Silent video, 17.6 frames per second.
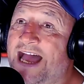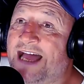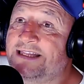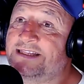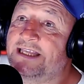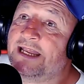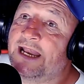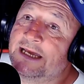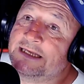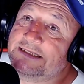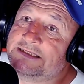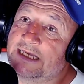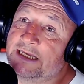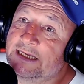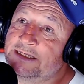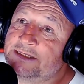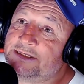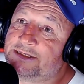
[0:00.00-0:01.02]
add in
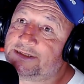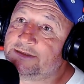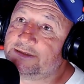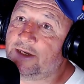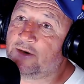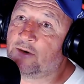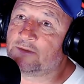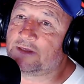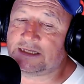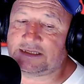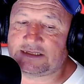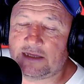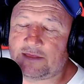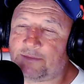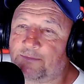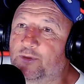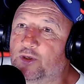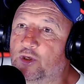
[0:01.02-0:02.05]
ideas. You know that's the
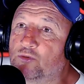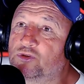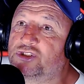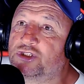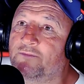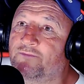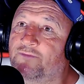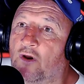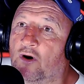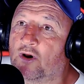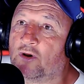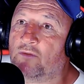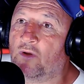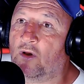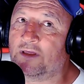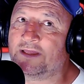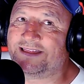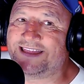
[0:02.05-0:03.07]
beauty of rock and
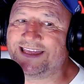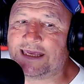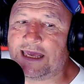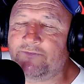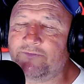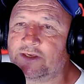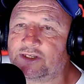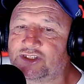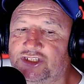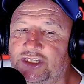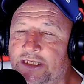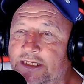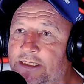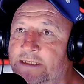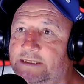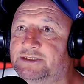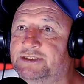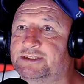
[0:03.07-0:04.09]
roll. They give you
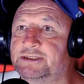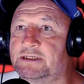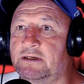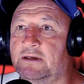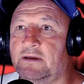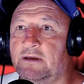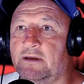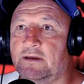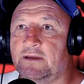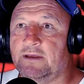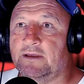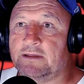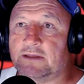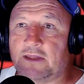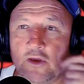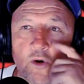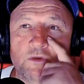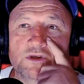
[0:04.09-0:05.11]
seeds. Yeah,
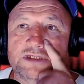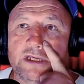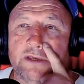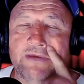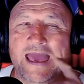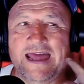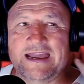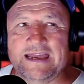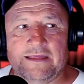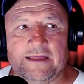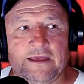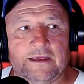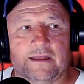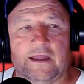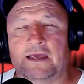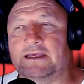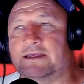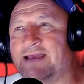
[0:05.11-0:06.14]
they always yeah, give
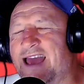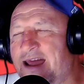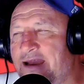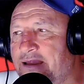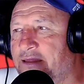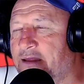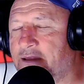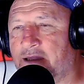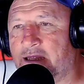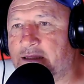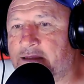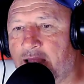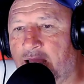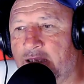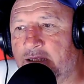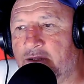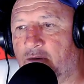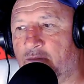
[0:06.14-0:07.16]
anything like anything like
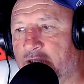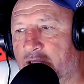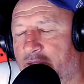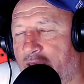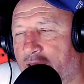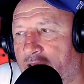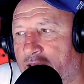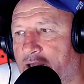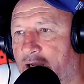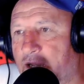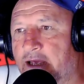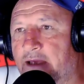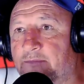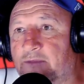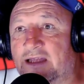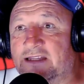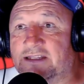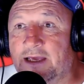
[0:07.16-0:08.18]
that. You know, you think you know,
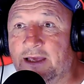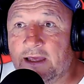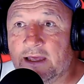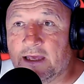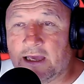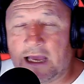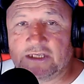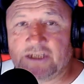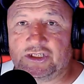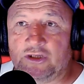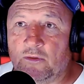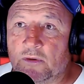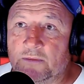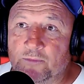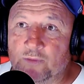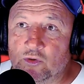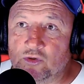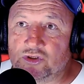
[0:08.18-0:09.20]
and as you know,
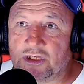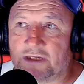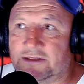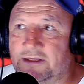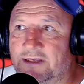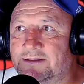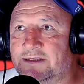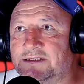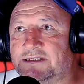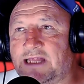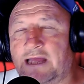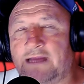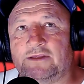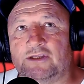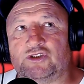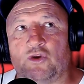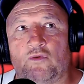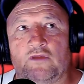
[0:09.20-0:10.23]
in music, they, they
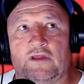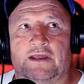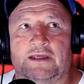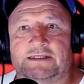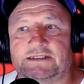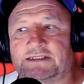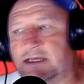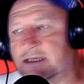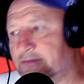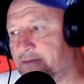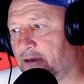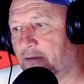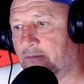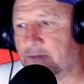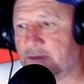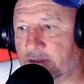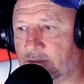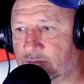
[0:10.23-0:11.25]
start. There's only like say,
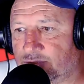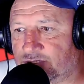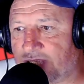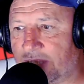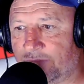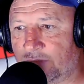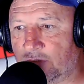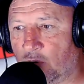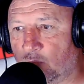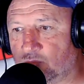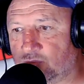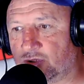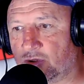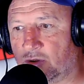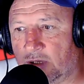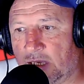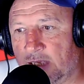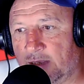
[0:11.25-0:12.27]
oh, you know, seven
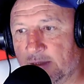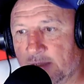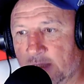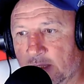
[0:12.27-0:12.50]
notes or uh,